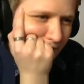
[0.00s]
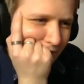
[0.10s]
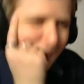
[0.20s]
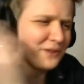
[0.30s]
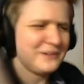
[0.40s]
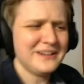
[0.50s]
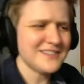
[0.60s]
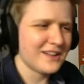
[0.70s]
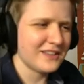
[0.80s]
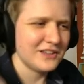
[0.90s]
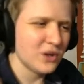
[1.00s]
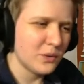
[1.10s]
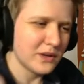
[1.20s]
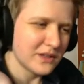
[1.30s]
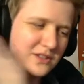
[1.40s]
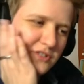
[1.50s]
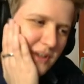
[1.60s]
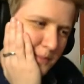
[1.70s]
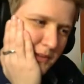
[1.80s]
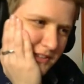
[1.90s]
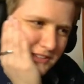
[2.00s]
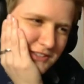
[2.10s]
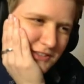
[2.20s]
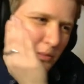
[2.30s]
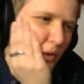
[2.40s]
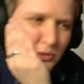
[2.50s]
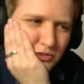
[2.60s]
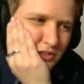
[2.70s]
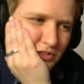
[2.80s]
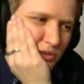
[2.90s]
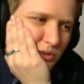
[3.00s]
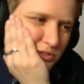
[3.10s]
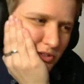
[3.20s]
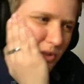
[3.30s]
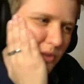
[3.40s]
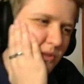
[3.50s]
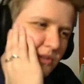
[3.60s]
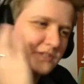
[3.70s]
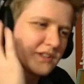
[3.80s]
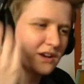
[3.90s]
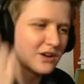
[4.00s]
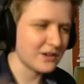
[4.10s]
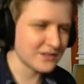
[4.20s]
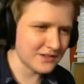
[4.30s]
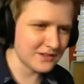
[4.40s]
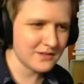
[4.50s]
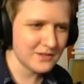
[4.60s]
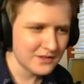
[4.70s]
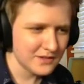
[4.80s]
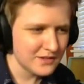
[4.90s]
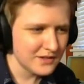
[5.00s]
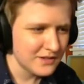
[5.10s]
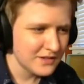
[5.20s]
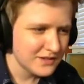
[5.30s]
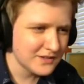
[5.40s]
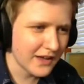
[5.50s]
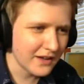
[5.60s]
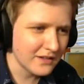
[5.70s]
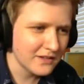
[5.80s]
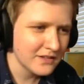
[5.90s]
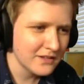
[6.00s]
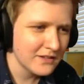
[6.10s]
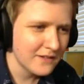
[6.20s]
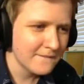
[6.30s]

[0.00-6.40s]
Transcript: I don't exactly know what the trapeze is supposed to do, so it's kind of hard to tell.